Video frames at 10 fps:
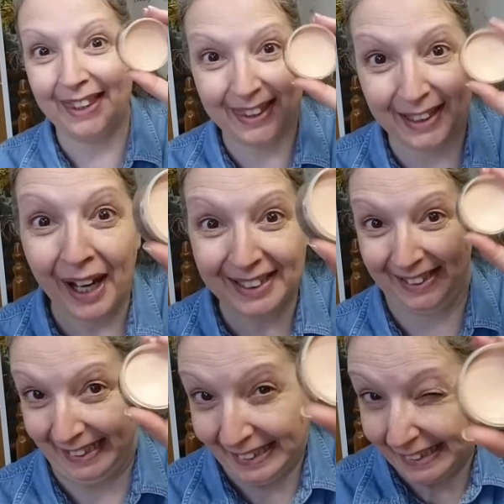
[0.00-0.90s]
The device, the
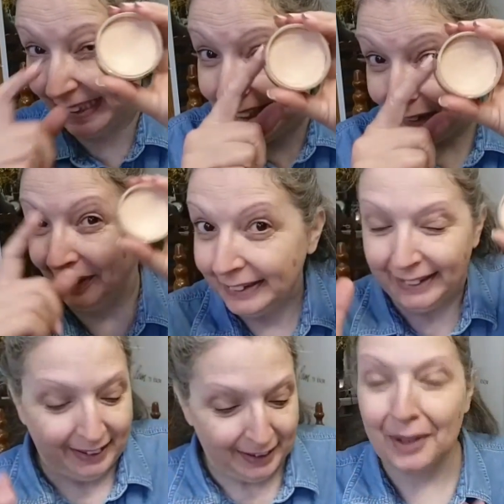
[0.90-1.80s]
container,
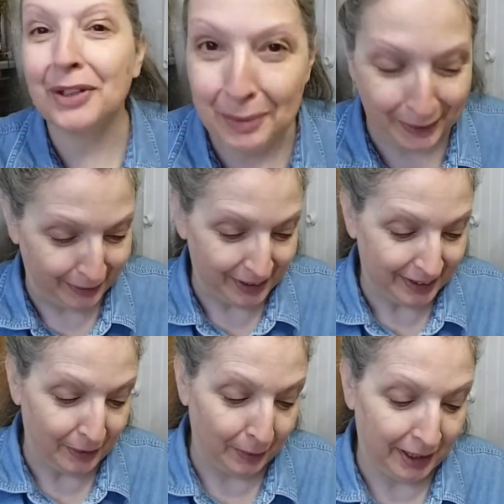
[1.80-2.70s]
whatever term you want to use.
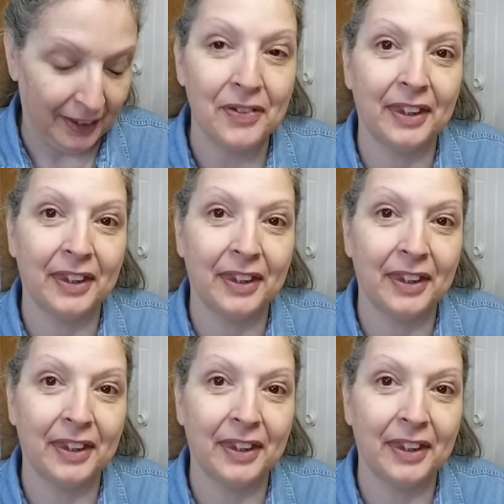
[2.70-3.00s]
So we're gonna.